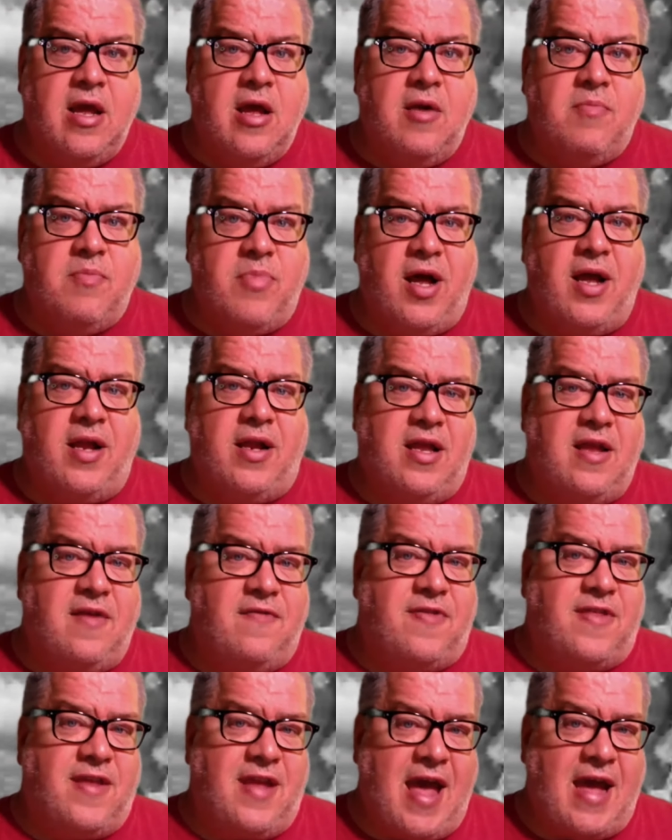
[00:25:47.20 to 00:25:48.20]
But if
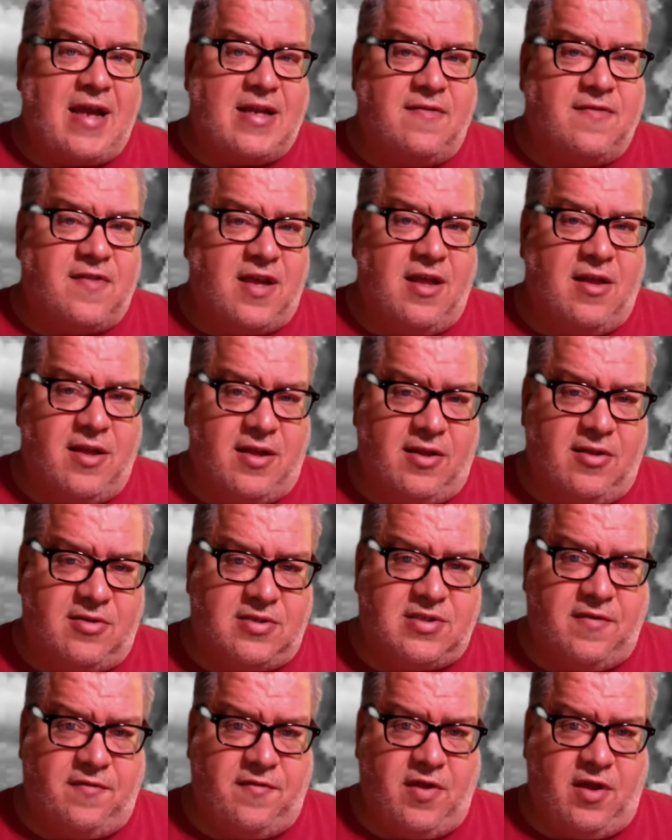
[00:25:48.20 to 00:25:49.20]
the act of killing those
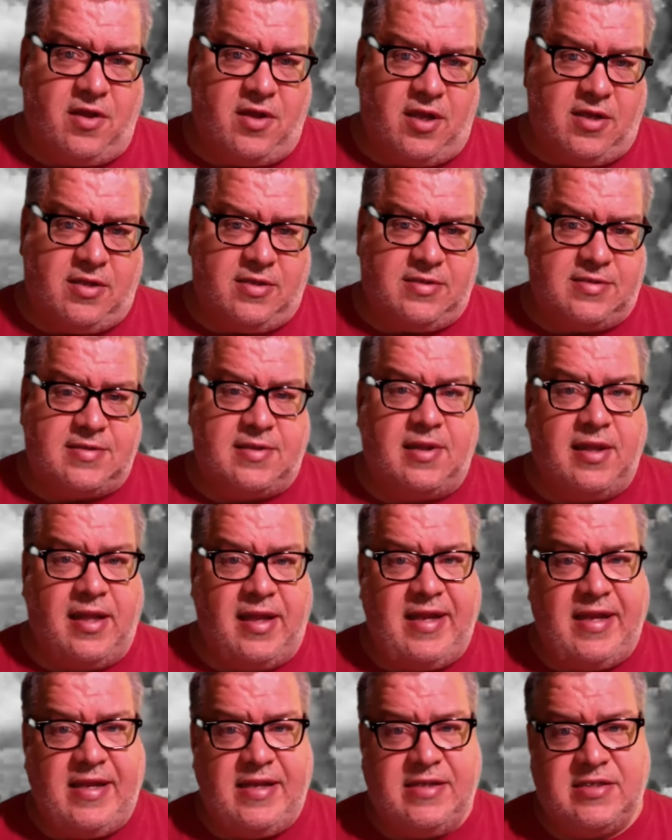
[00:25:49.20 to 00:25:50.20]
civilians
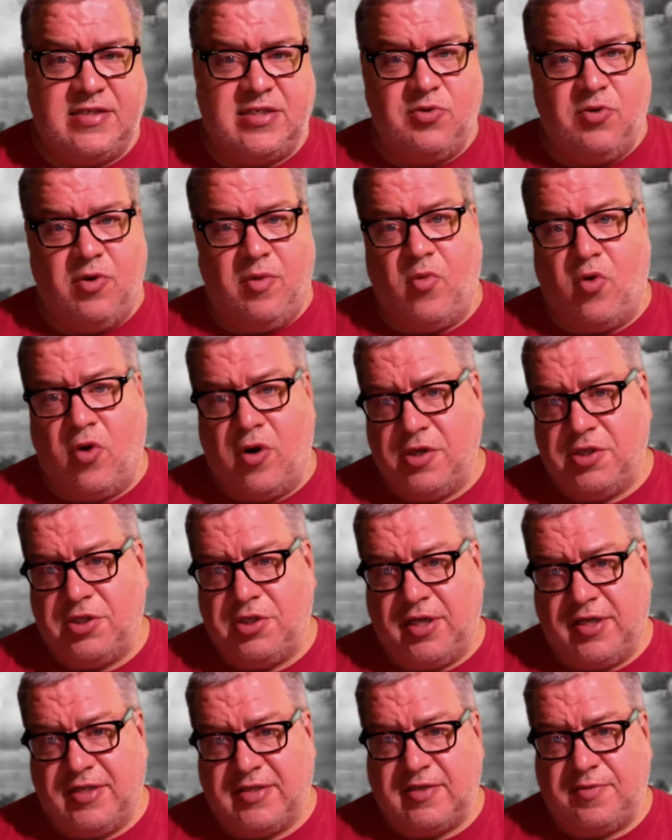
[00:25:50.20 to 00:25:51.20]
leads to a more
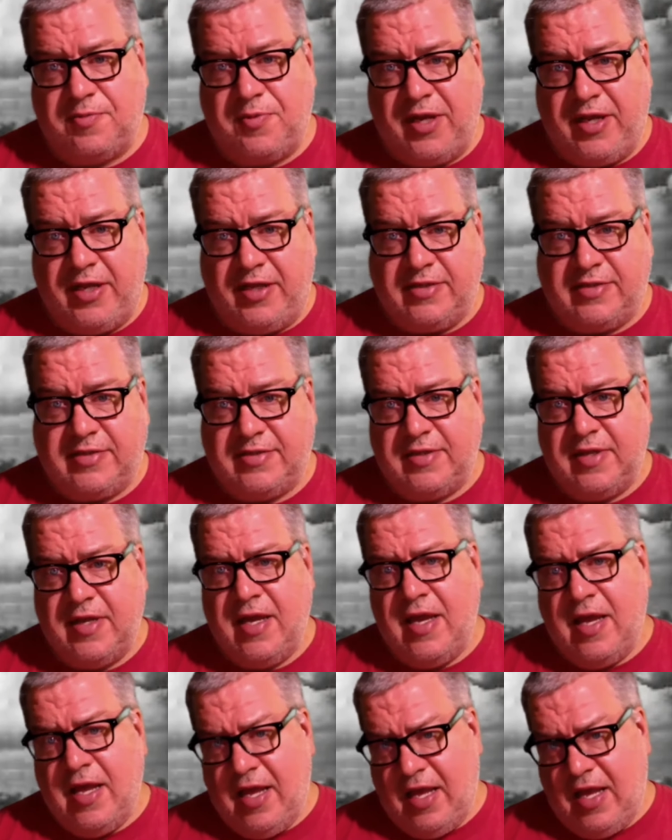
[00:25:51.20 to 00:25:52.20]
just peace,
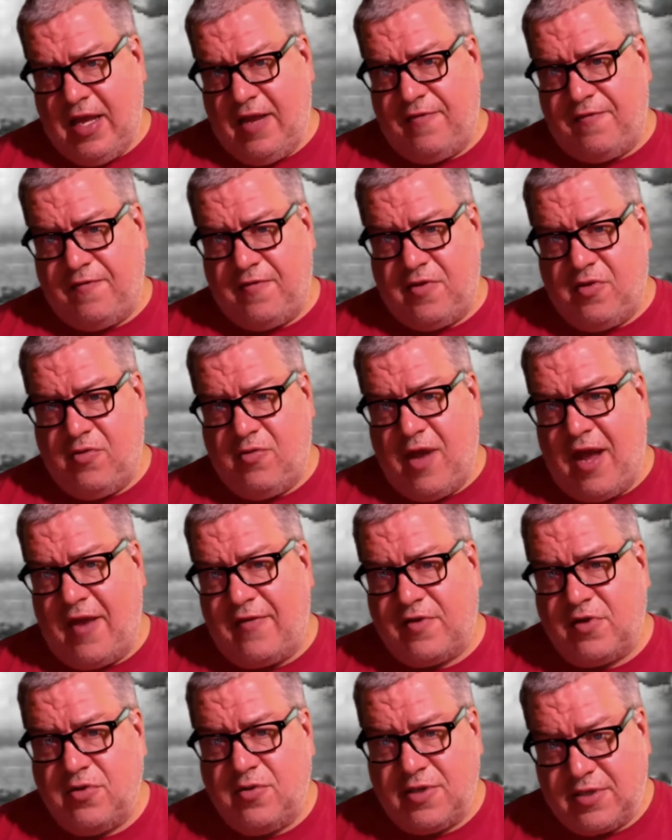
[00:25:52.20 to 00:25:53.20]
if you have
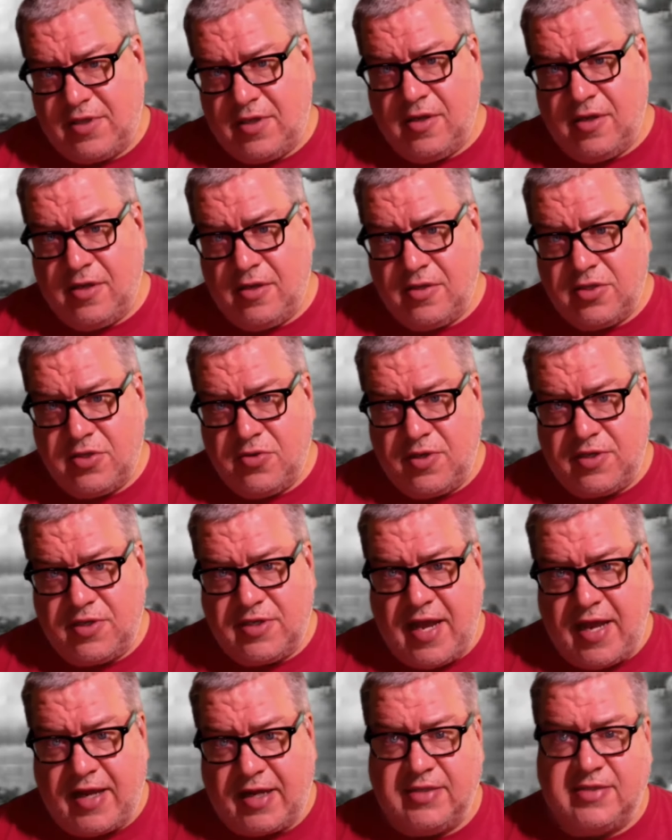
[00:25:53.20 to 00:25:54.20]
to
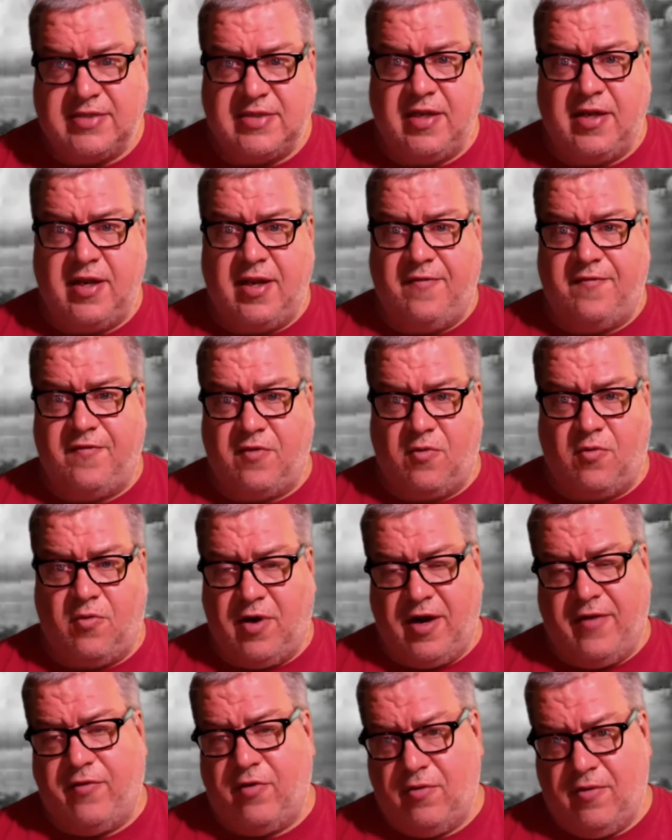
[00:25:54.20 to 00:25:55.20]
attack a city for
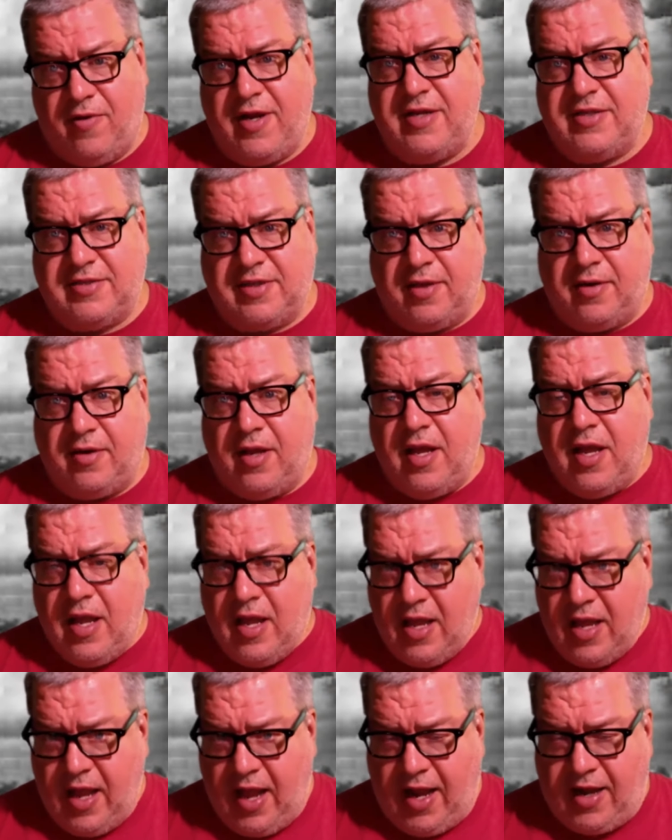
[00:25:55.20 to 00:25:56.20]
whatever reason,
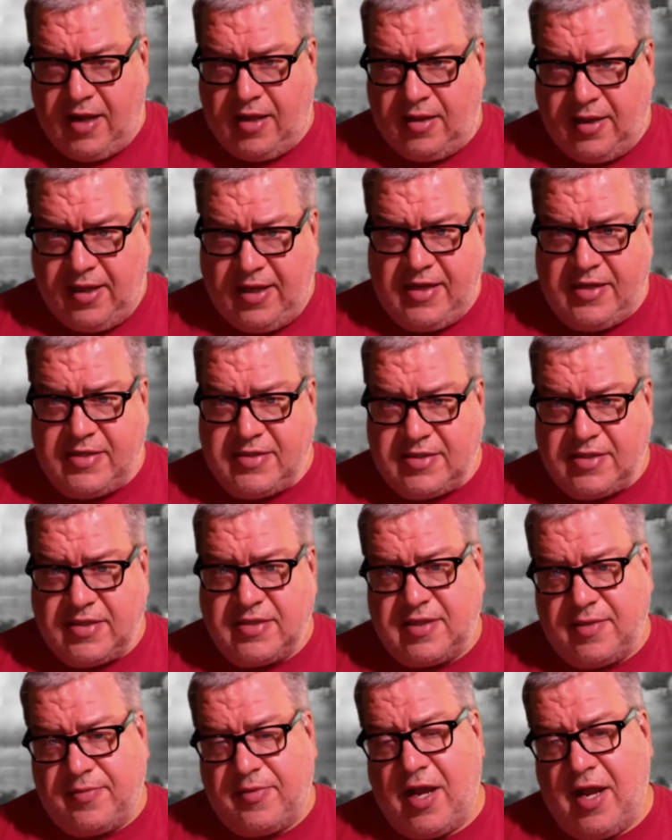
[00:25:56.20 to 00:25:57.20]
and it leads to
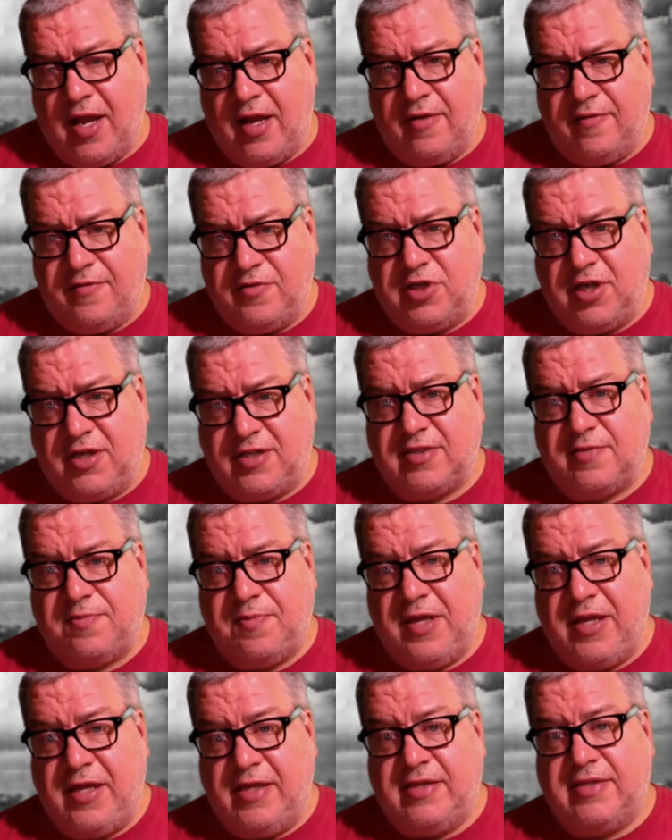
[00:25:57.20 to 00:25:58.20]
some kind of just
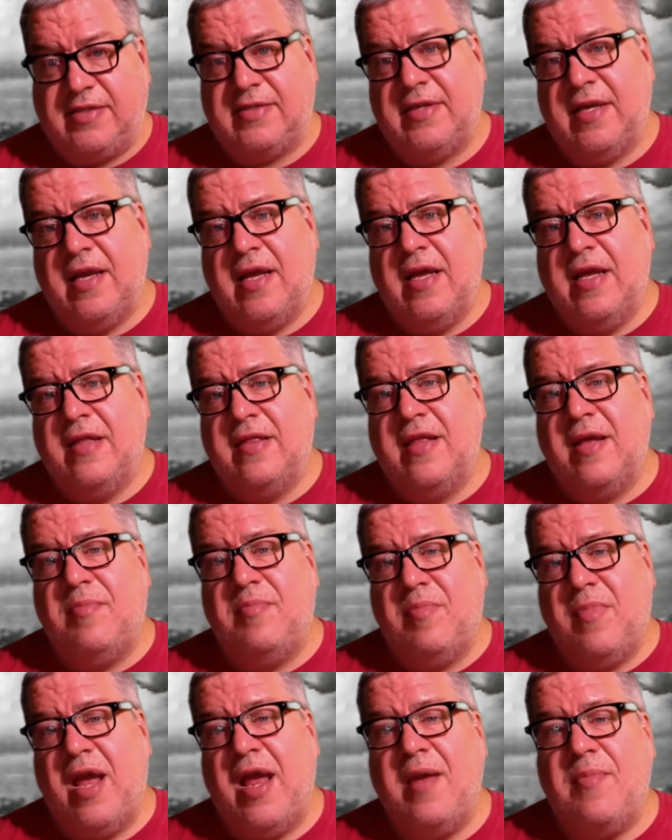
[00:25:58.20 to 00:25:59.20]
peace, then
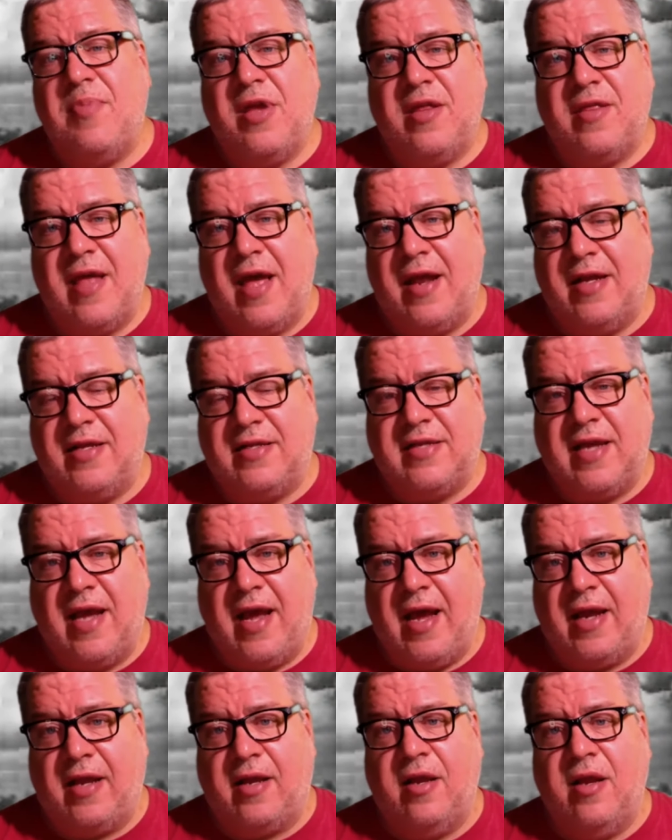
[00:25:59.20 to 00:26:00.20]
maybe that
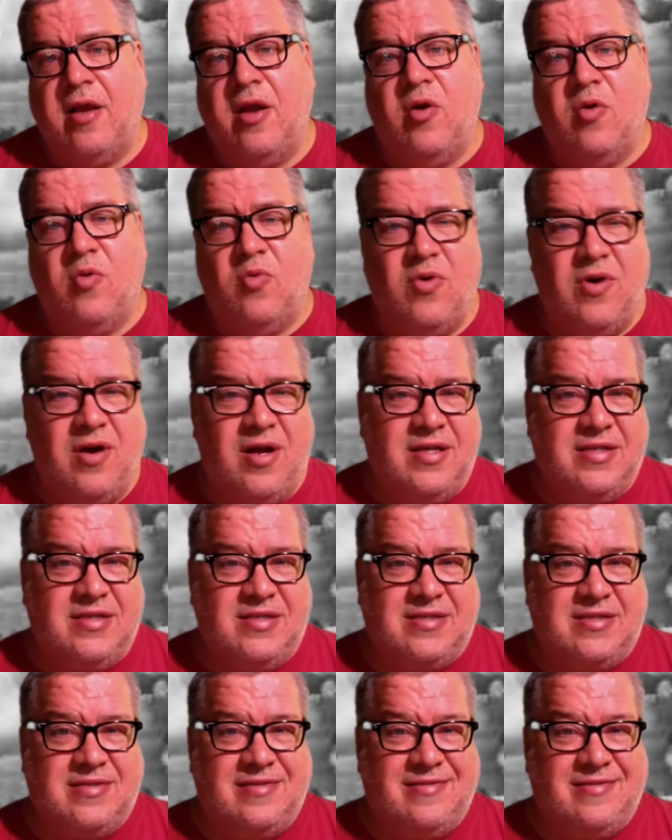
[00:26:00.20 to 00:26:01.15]
attack was